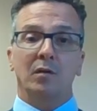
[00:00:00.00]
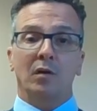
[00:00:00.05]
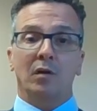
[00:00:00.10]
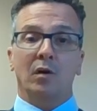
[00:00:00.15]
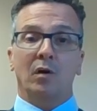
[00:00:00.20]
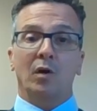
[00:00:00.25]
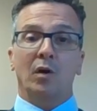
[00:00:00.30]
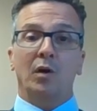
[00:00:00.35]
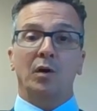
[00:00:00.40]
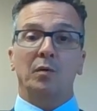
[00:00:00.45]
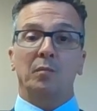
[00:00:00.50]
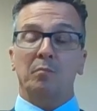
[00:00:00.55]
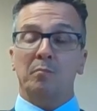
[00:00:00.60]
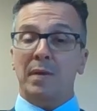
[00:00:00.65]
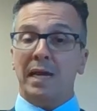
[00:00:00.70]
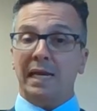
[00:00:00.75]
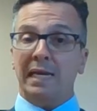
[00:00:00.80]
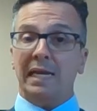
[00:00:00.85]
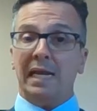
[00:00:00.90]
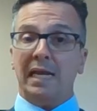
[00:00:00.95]
or
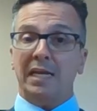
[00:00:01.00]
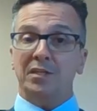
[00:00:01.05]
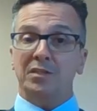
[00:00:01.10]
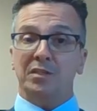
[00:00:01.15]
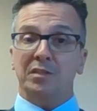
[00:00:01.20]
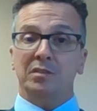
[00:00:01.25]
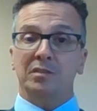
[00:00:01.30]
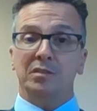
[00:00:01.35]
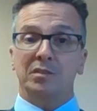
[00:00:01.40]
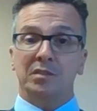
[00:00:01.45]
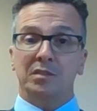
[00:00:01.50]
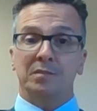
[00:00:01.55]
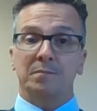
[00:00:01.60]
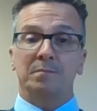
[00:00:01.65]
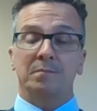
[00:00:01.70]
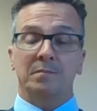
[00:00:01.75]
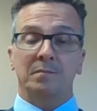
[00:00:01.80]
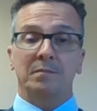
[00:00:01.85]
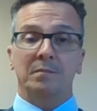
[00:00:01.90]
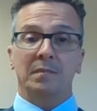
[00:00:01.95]
medications,
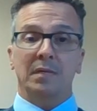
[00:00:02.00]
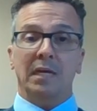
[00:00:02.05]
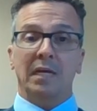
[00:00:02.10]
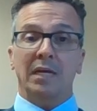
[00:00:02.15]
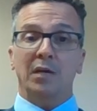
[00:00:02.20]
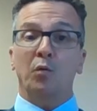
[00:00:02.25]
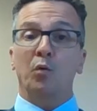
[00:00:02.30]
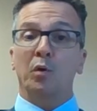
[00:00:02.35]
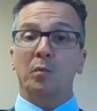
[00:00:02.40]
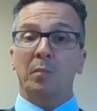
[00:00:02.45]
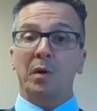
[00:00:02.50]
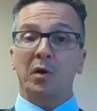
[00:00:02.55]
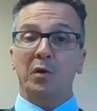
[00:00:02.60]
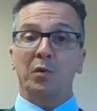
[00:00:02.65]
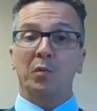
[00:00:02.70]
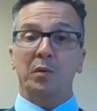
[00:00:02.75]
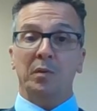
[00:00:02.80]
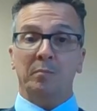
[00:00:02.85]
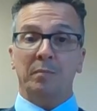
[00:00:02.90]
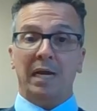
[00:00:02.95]
a
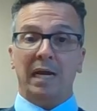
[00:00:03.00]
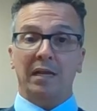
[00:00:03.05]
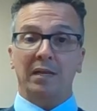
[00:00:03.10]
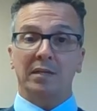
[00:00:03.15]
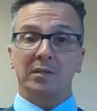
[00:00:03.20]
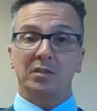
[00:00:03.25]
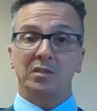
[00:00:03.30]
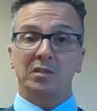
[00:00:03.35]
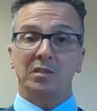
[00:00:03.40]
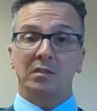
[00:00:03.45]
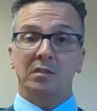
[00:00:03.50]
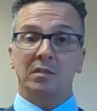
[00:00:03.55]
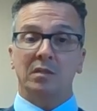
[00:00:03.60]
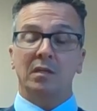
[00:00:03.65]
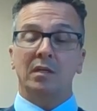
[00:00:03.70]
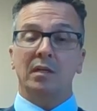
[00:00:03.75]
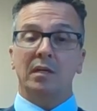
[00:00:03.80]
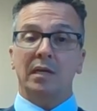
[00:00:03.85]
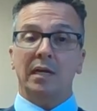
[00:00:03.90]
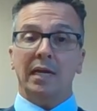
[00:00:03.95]
hormonal imbalance,
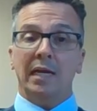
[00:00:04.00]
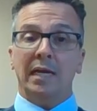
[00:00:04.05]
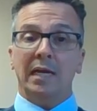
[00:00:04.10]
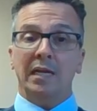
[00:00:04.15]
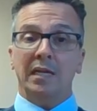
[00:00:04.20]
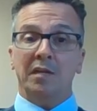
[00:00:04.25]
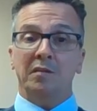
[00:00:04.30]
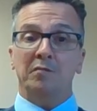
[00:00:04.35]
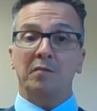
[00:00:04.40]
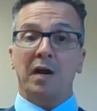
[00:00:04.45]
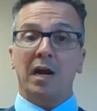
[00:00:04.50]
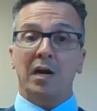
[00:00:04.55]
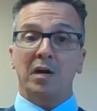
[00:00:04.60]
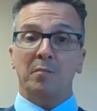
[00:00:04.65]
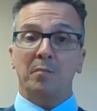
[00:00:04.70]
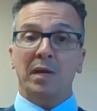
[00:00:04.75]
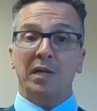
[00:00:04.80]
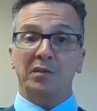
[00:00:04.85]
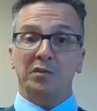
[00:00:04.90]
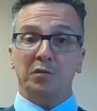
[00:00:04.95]
and
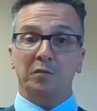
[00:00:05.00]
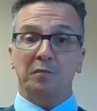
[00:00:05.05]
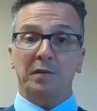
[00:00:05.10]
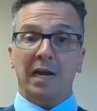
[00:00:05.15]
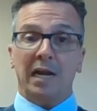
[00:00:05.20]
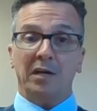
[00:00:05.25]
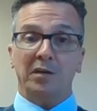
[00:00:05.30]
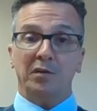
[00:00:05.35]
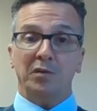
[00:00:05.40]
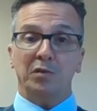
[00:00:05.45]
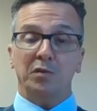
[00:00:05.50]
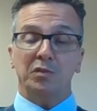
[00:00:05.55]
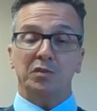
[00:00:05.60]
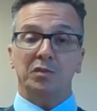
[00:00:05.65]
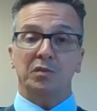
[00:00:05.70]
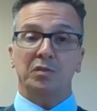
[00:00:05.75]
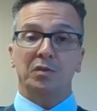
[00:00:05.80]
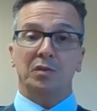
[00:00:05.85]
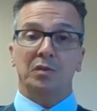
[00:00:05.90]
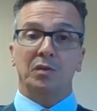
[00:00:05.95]
environmental factors.